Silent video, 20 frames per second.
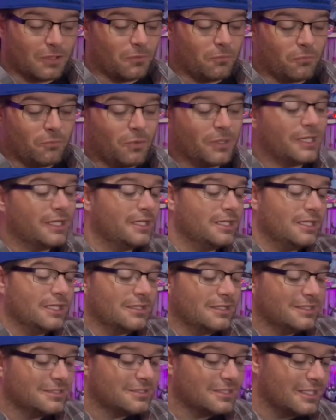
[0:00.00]
what any of
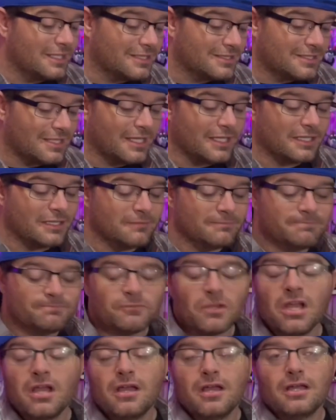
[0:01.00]
these things say.
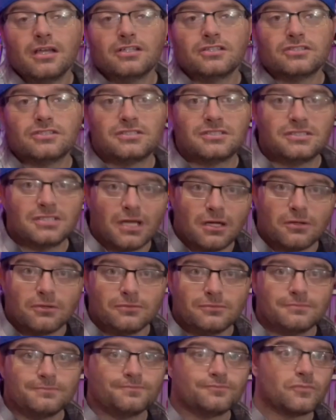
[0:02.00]

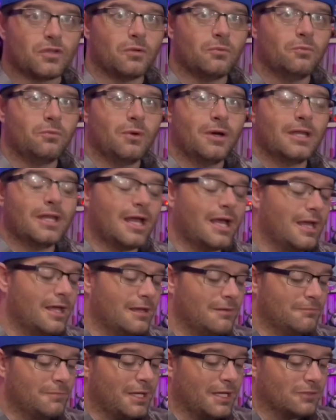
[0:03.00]
So, what
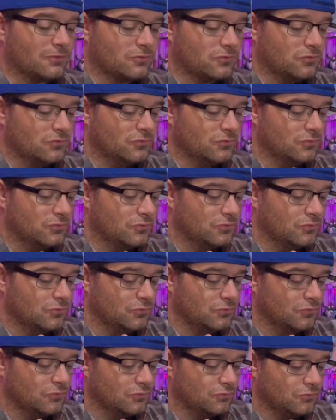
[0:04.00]
I'm about
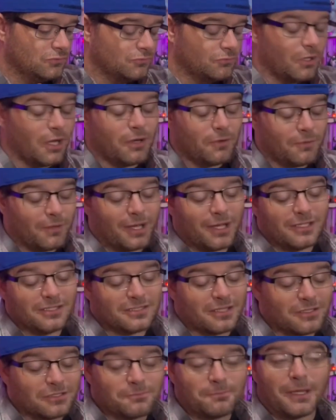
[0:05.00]
to. Well, I
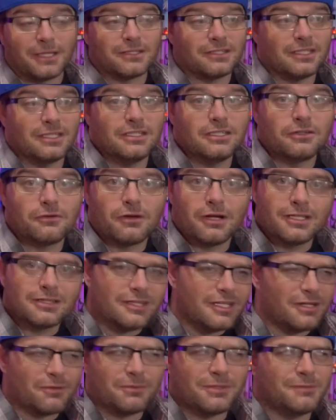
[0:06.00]
was about to end it right
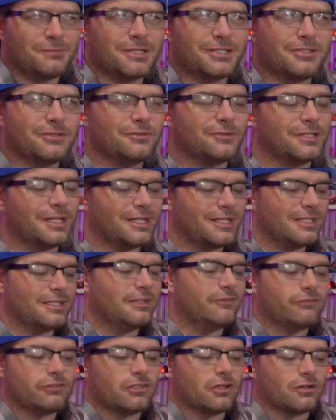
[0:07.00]
there. What am I doing? I didn't
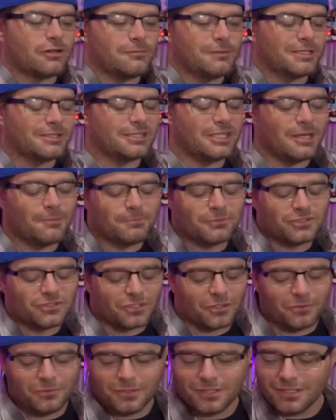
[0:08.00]
even talk about the
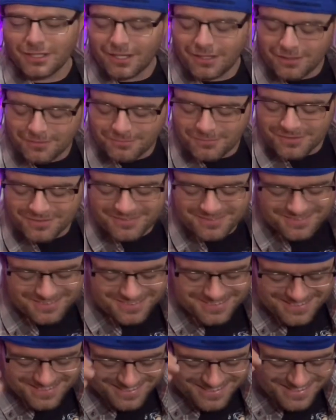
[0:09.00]
episode. Um.
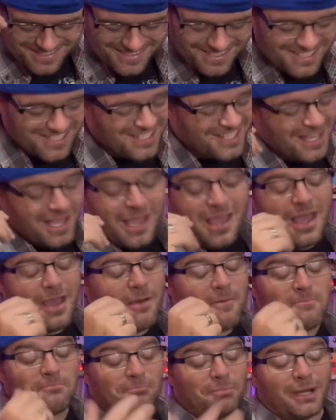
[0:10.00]

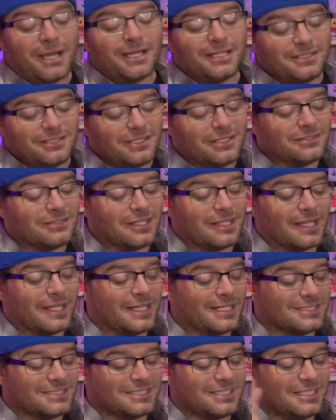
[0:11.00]
But
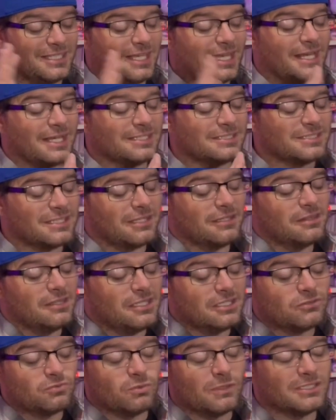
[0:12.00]
nonetheless, yes,
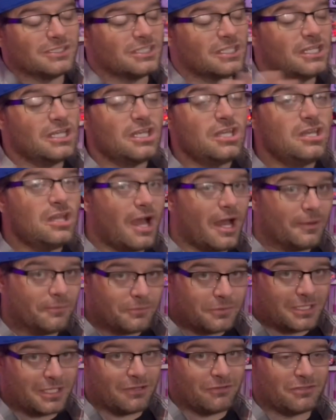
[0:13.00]
this was not
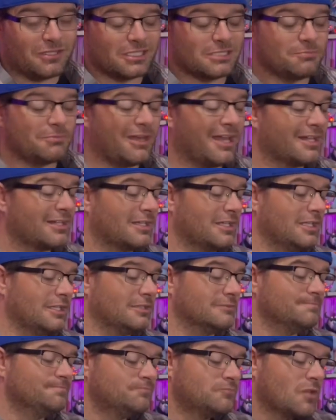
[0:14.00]
what I was
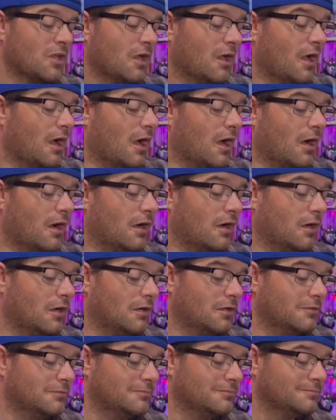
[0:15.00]
expecting.
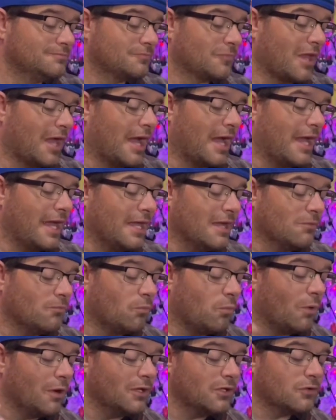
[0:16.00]
Um, I am
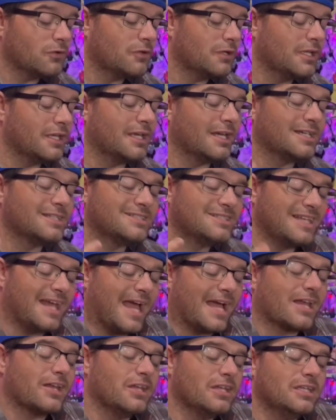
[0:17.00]
wondering
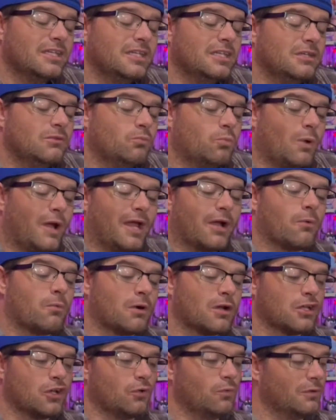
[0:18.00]
exactly where
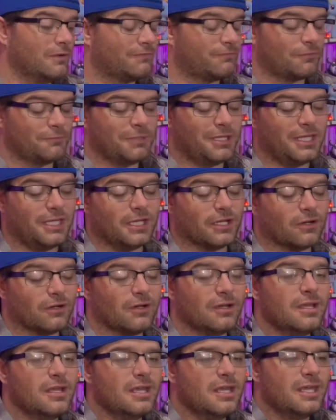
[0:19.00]
we're going from here.
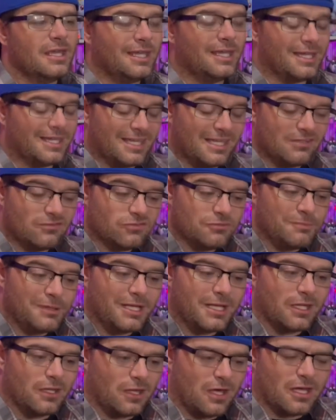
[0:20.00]
It gives me
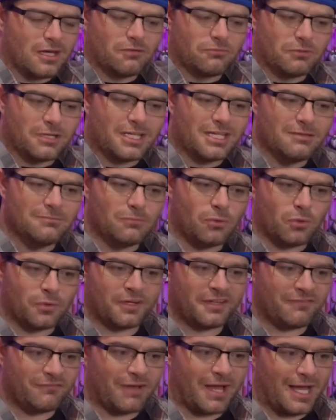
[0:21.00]
a lot of Rick and
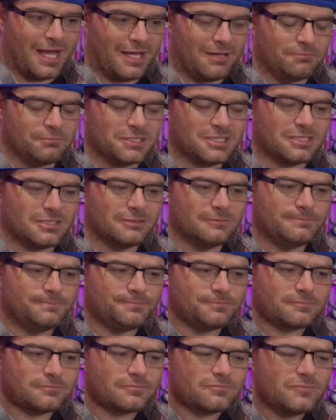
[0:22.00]
Morty vibes,
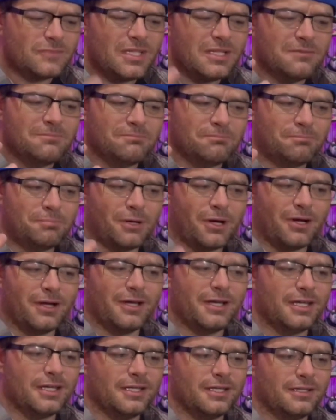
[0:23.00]

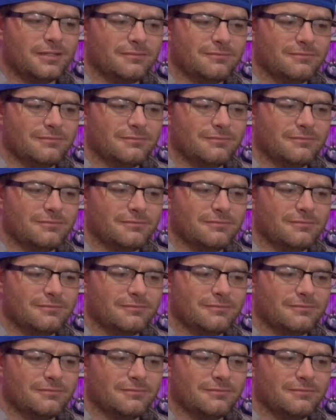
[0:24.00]
but